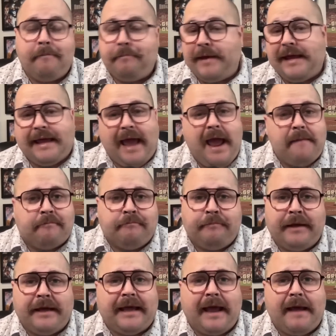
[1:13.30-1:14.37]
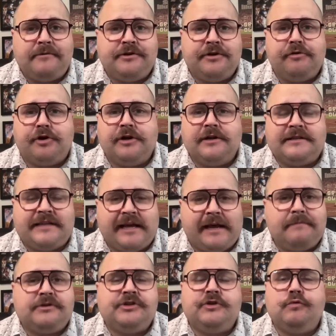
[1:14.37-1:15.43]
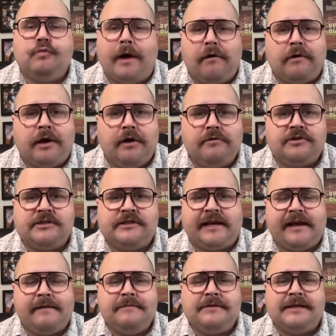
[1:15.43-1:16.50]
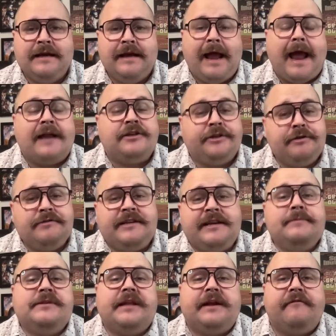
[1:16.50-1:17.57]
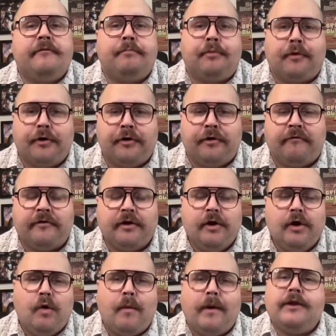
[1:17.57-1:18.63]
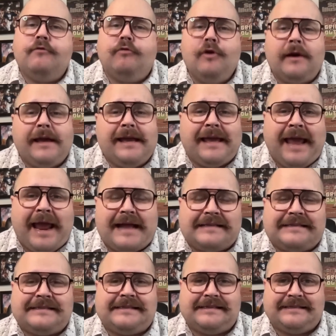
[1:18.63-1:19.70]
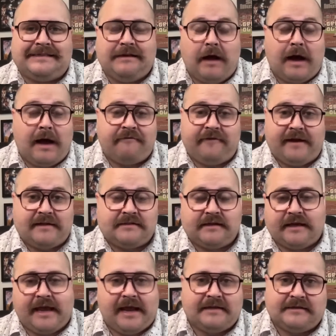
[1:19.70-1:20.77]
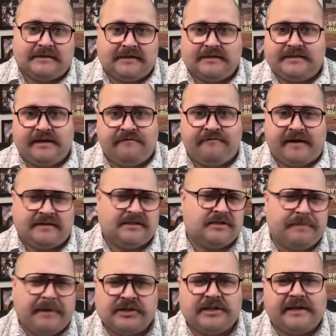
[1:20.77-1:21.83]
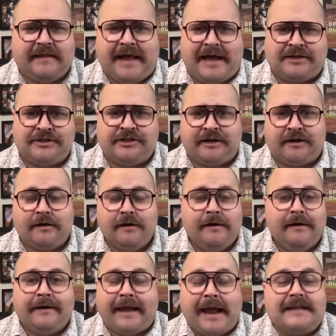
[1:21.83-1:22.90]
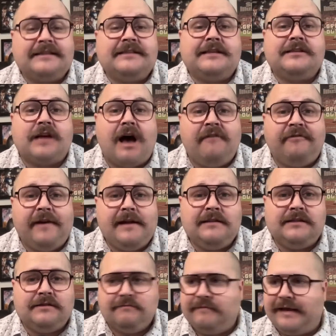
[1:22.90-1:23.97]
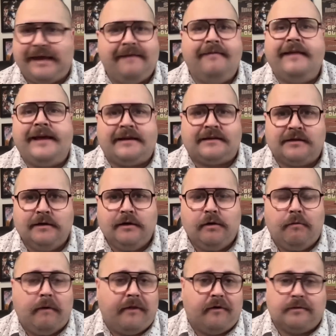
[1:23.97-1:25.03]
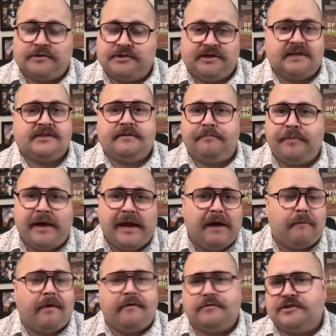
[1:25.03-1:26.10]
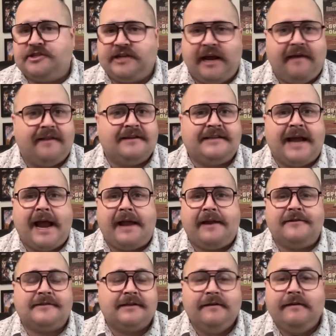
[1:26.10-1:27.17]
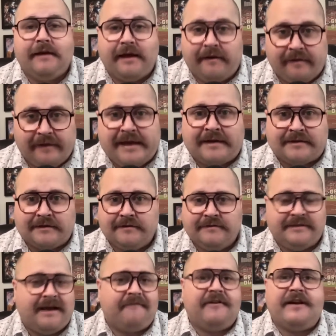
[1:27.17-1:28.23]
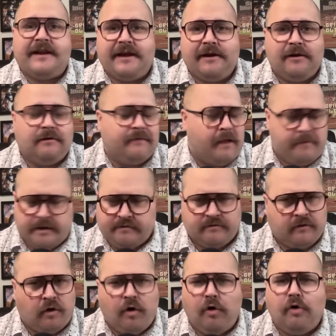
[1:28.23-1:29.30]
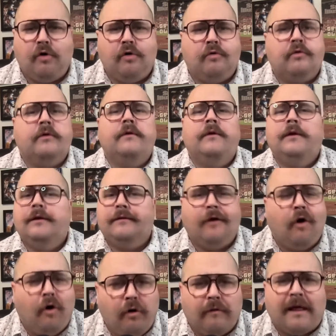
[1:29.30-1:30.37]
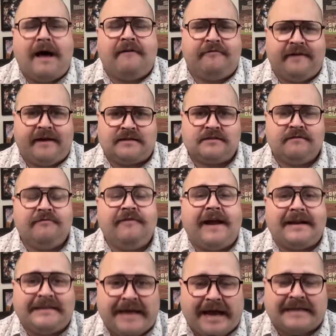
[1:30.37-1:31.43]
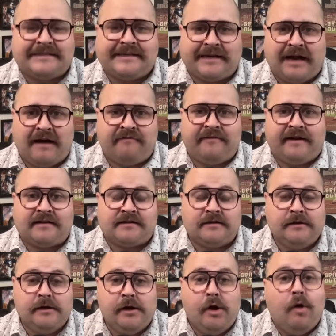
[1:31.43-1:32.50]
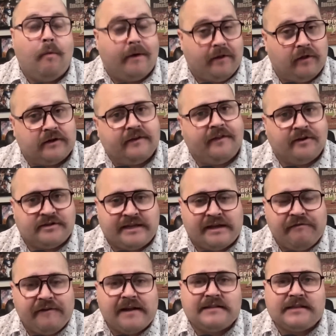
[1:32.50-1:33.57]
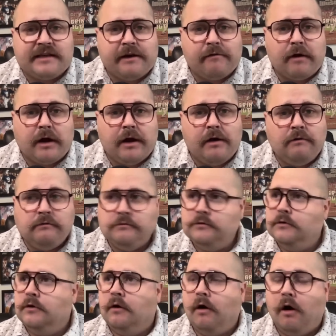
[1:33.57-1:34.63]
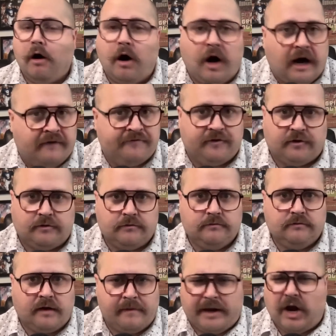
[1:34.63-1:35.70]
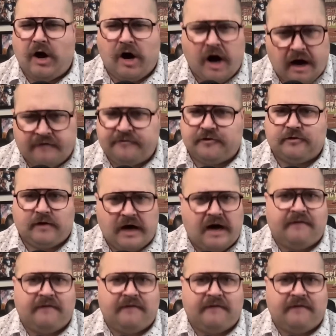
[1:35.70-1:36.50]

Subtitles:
Big game, two good teams, two well-coached teams, and two teams that have improved. When you look at Kansas's offense and Kansas's defense, especially last year, Kansas's offense, elite. Whether it was Justin Bean, whether it was Jalen Daniels, elite. Devin Neal, the whole offense, fantastic offense. When you looked at their defense a year ago, awful. Awful.